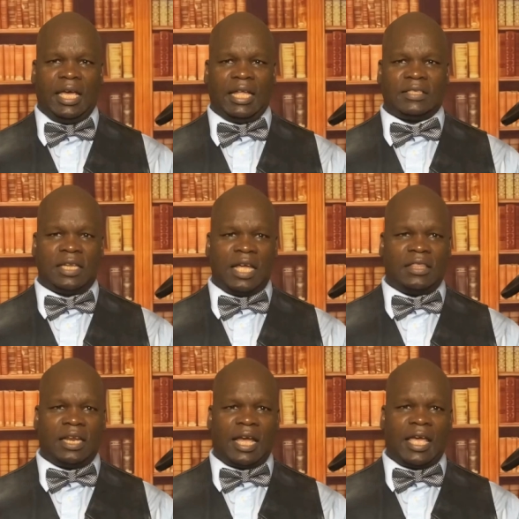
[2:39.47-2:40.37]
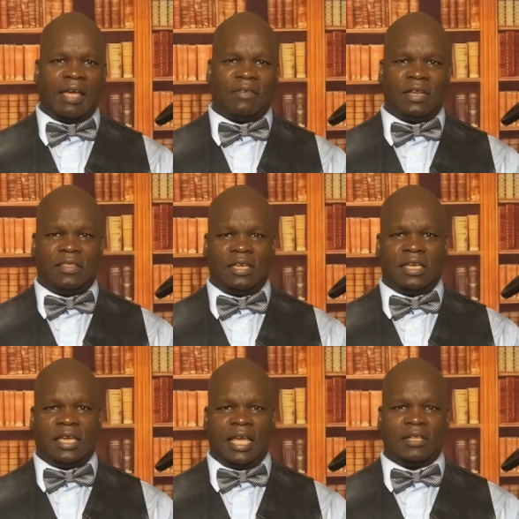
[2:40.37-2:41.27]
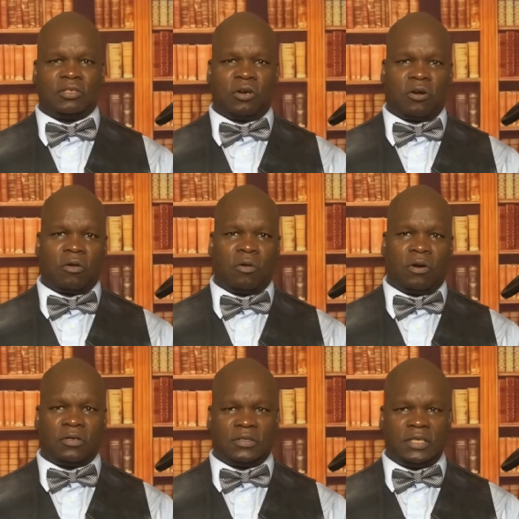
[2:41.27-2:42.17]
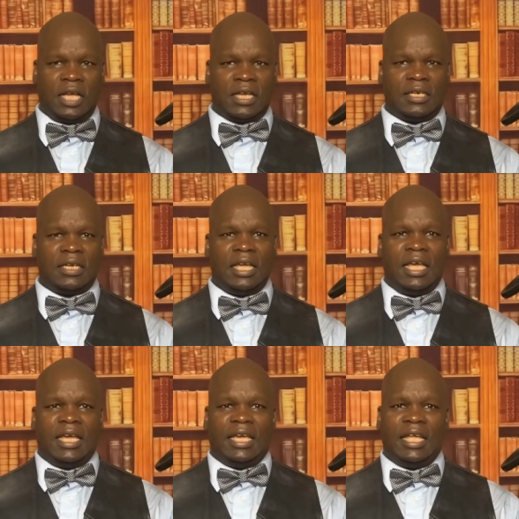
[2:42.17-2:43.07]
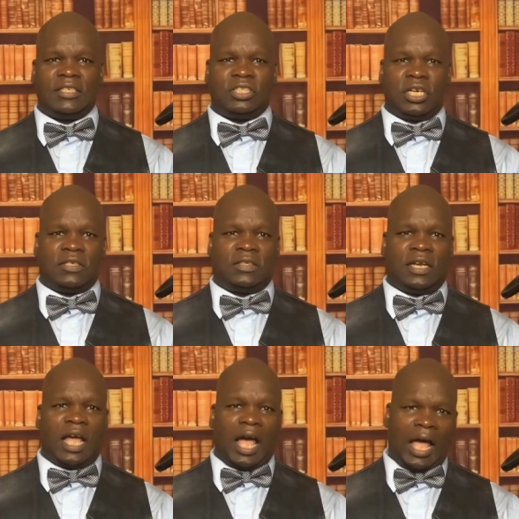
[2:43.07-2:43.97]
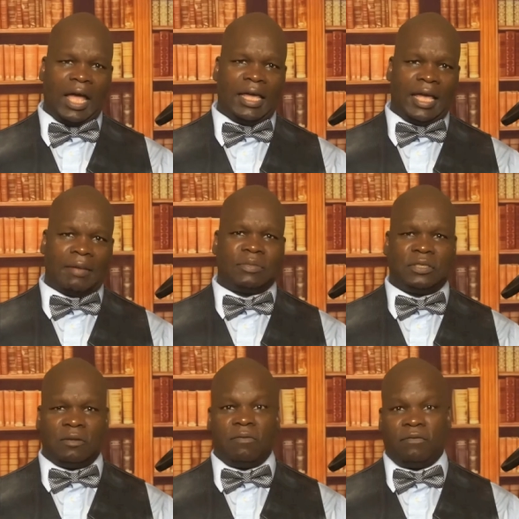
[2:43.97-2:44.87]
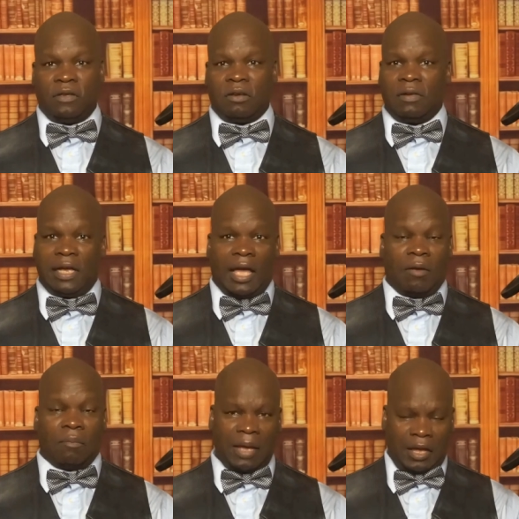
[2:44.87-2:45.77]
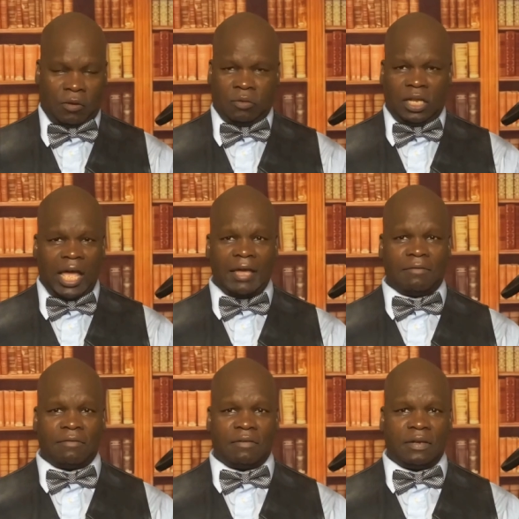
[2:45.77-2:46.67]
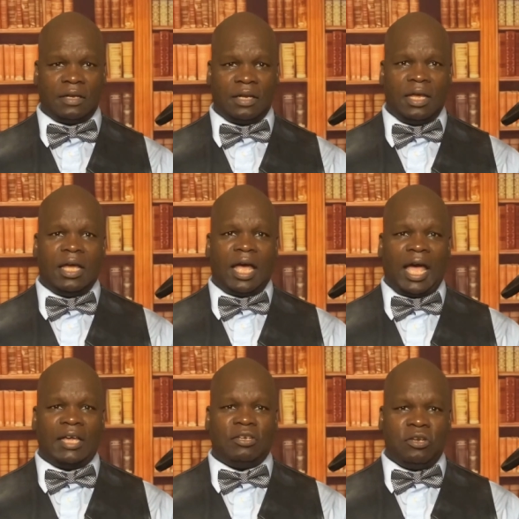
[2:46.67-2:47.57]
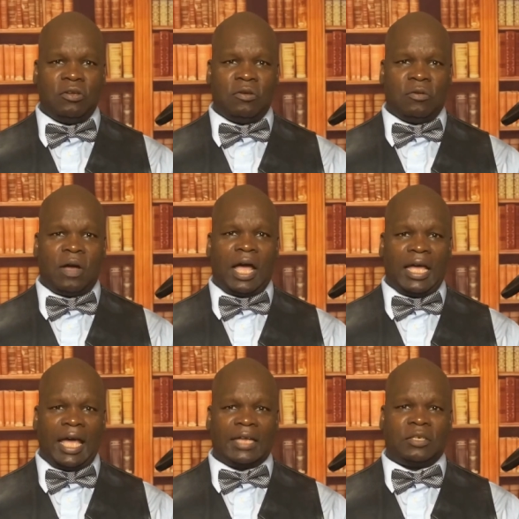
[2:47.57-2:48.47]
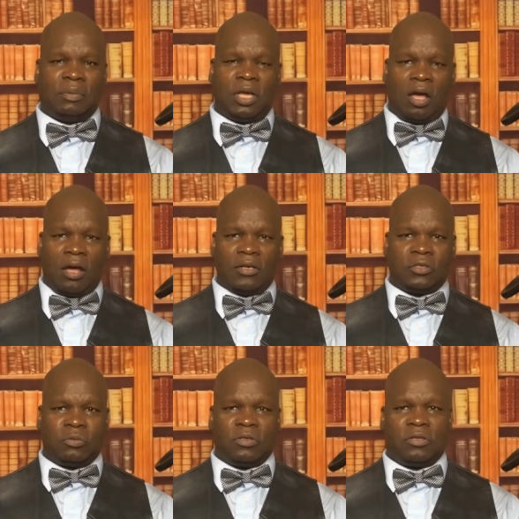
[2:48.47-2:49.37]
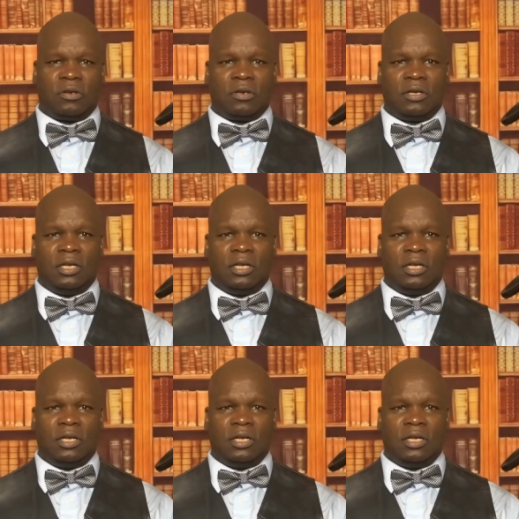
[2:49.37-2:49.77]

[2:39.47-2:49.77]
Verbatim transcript: It's not that I have anything against her or her son. It's just that I am still figuring out my own life. I knew I had to be honest with her,